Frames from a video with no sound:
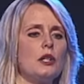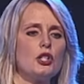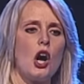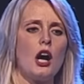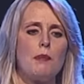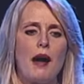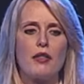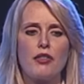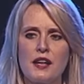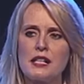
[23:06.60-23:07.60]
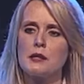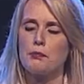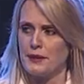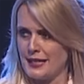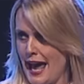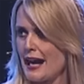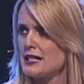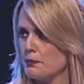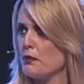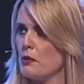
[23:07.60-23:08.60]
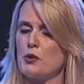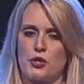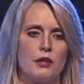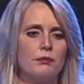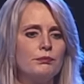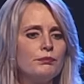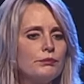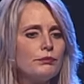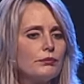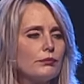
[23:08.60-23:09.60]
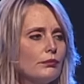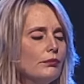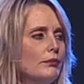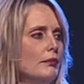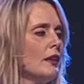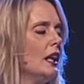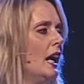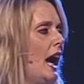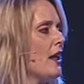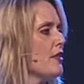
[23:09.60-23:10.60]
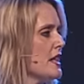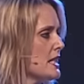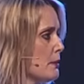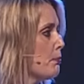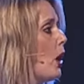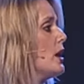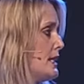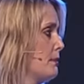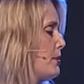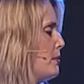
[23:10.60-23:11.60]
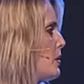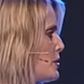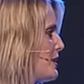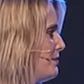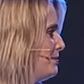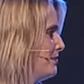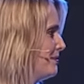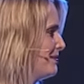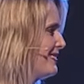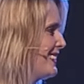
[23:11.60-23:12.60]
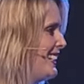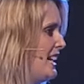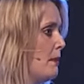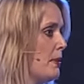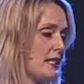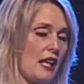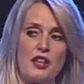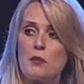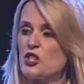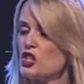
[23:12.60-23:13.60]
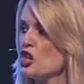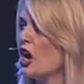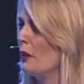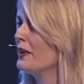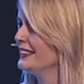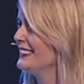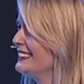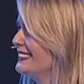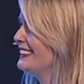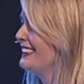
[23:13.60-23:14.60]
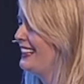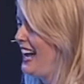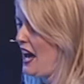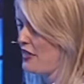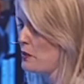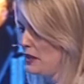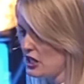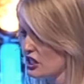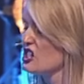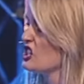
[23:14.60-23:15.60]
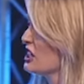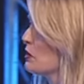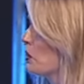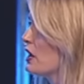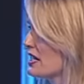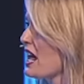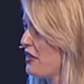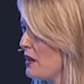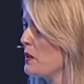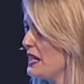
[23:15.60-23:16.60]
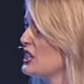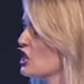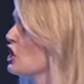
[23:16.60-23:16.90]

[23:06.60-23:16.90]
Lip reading: I want to talk about the things that protect promotion and things that poison promotion. Because I think we should know. I think we need to study the word and I think we need